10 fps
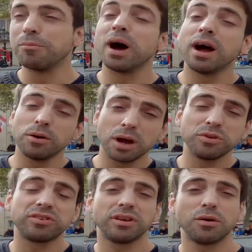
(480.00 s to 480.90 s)
but
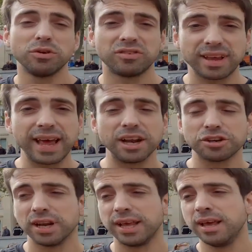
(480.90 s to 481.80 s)
I would say
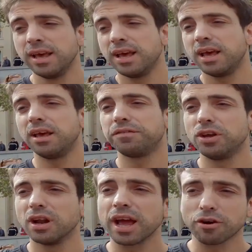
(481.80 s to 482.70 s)
actually, if
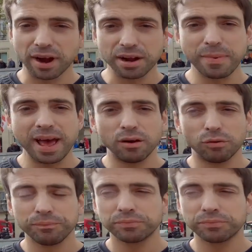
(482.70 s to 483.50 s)
you like Rick Mail,